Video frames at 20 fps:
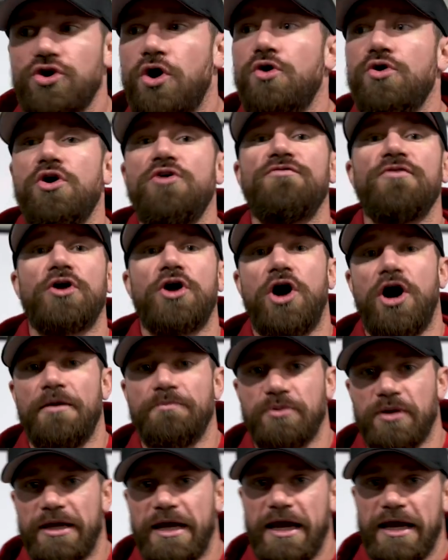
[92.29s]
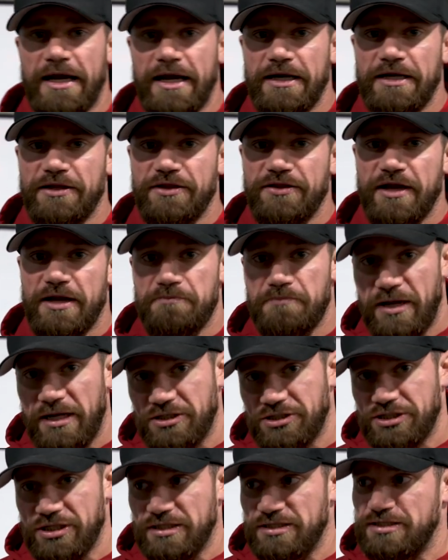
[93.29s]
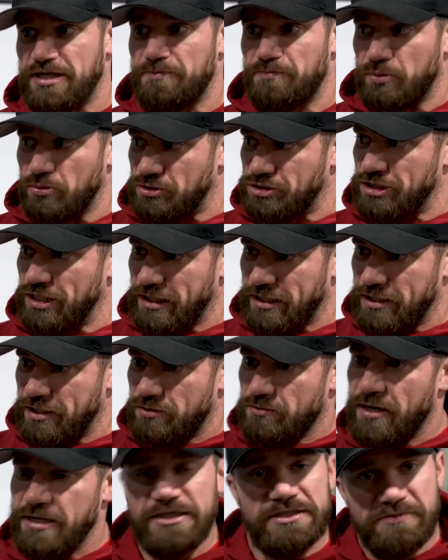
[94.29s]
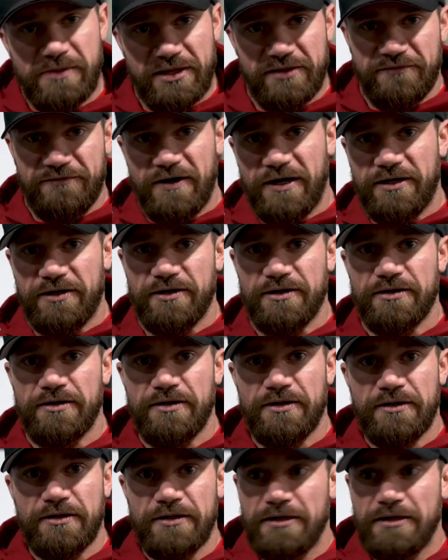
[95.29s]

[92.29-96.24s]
Don't overcomplicate anything. Make shit simple. Chicken and rice, motherfucker.